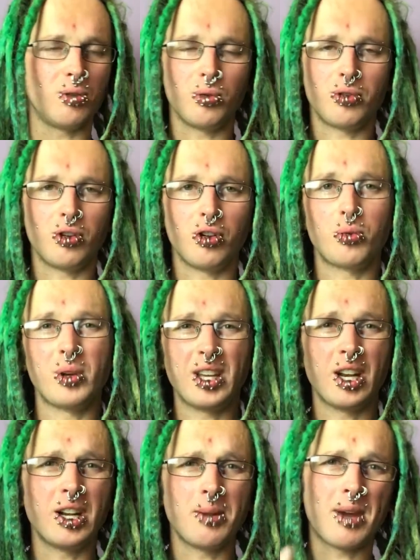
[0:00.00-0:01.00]
and all sorts. We
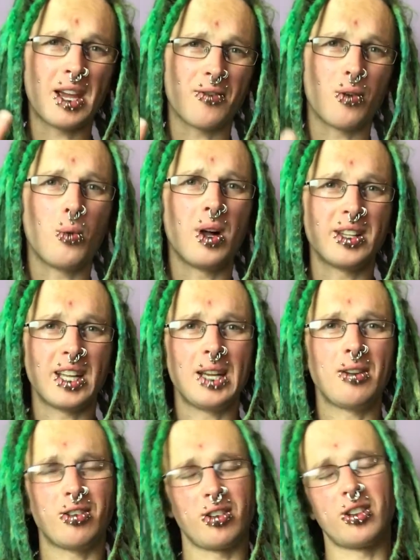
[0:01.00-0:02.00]
can only make it for one day
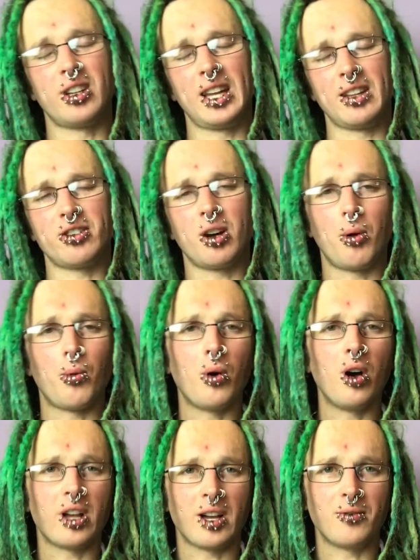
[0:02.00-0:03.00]
because I couldn't get the time off
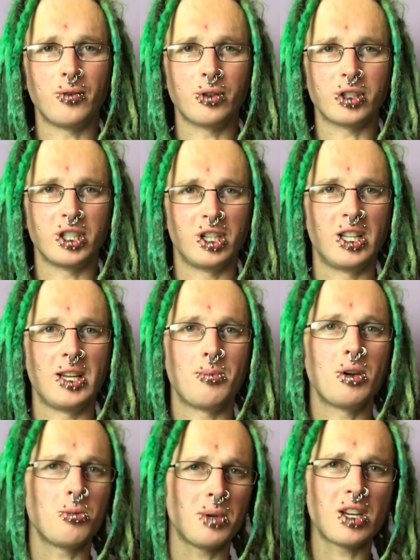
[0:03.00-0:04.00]
work, unfortunately,
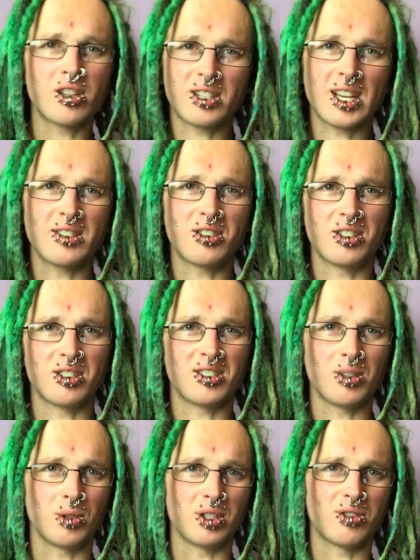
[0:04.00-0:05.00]
but it'll be a good taster to
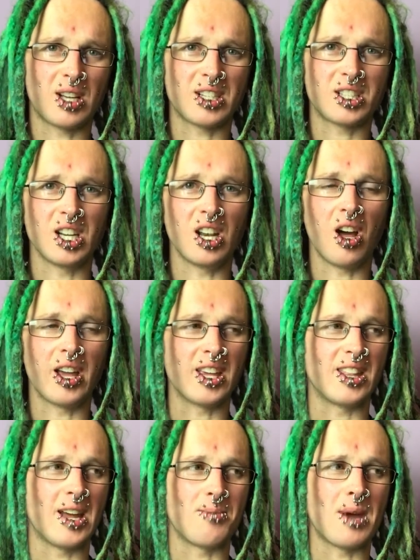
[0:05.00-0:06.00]
see what it's actually like,
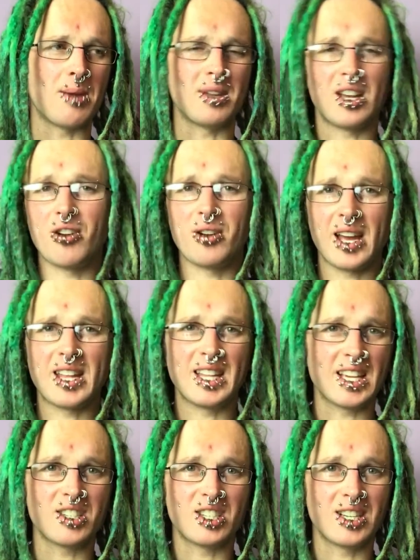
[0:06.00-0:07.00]
and then maybe go again
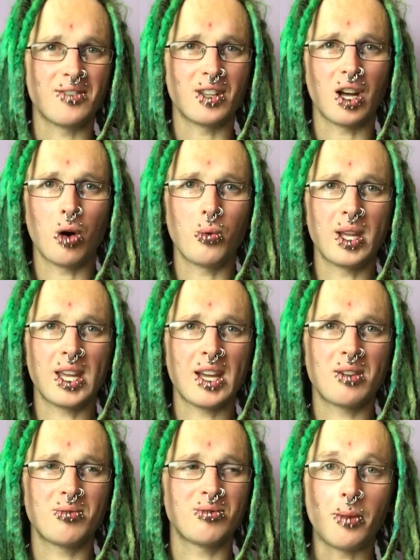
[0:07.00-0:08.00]
next year for the whole
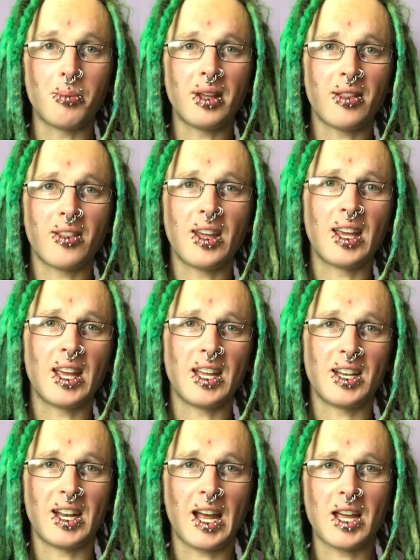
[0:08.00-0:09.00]
weekend. Now the big thing
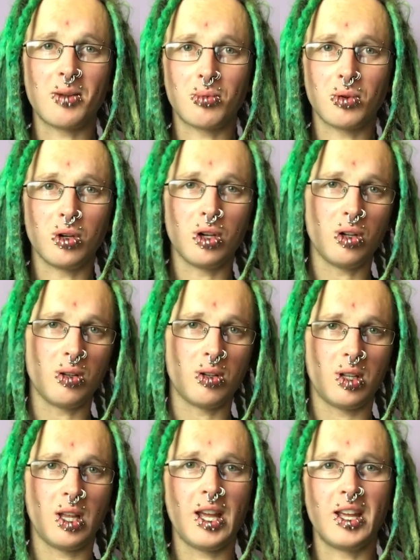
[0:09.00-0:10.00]
in April
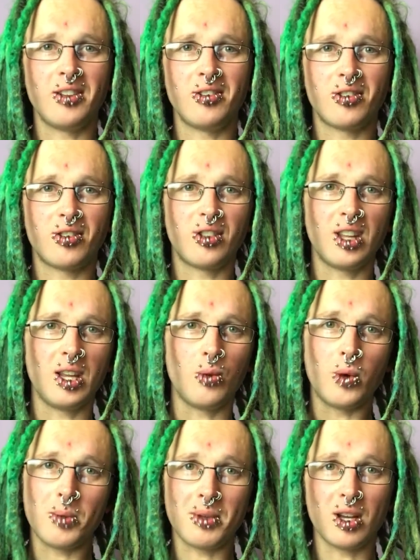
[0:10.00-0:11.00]
is the
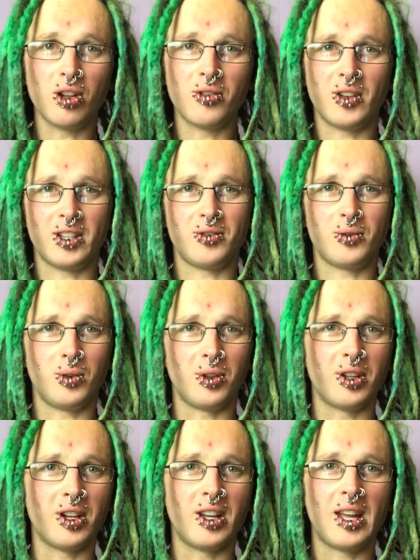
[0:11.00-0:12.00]
Whitby Goth Festival
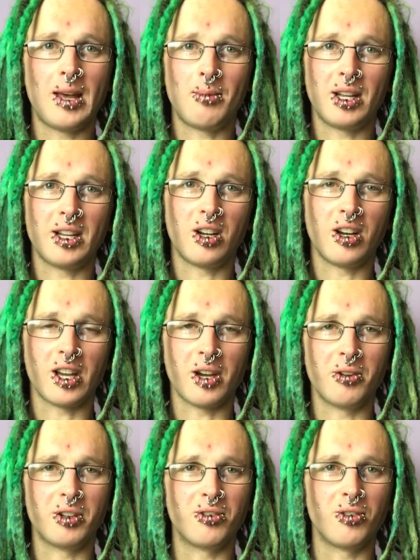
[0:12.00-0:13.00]
that Emily and I
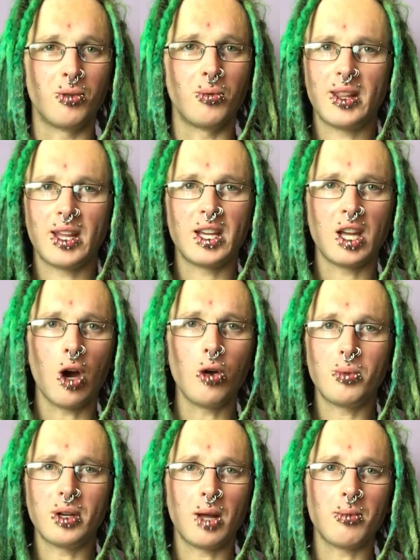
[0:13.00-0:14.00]
are going to, where they
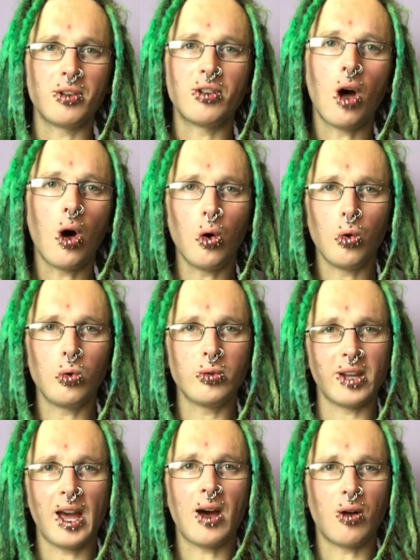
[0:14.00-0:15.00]
open up this whole
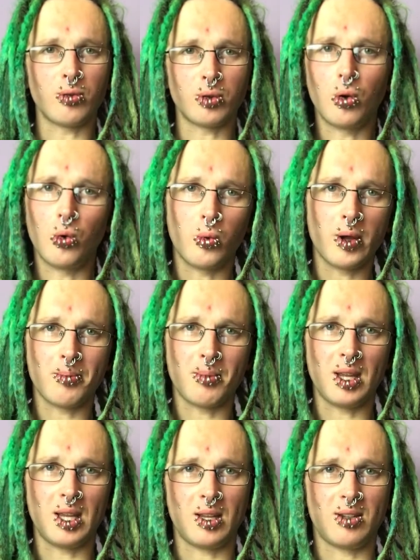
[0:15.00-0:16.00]
town called
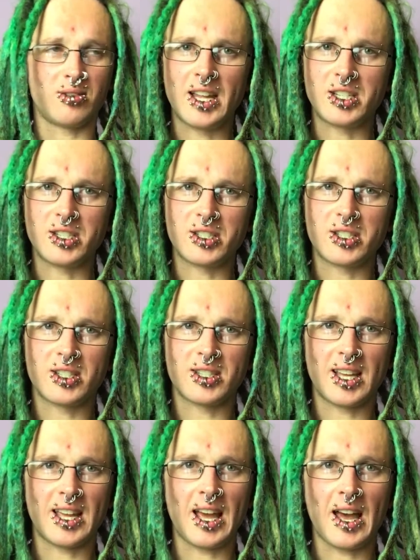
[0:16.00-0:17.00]
Whitby, and
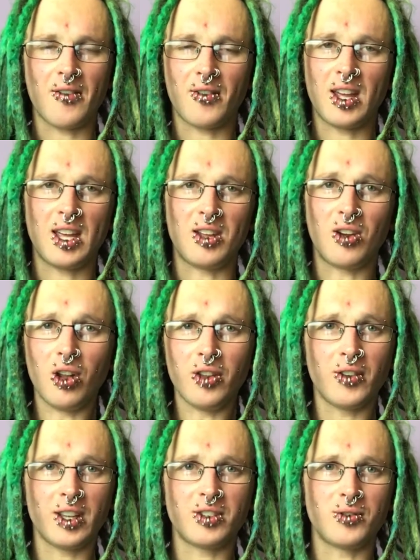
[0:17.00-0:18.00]
they have a
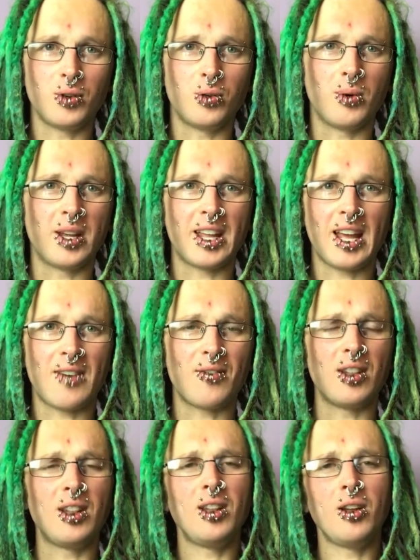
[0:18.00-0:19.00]
goth festival where they have
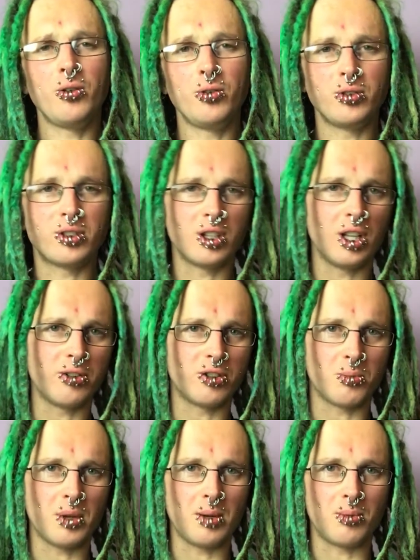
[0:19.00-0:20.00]
loads and
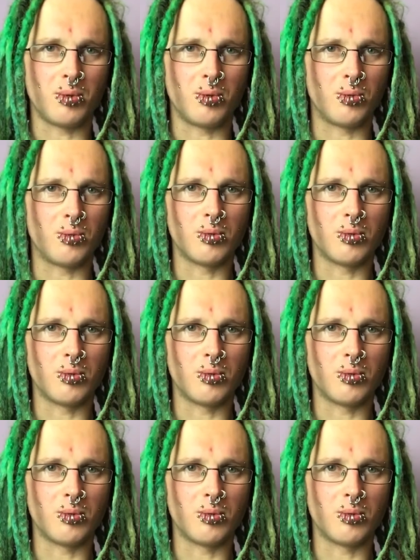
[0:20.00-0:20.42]
loads of people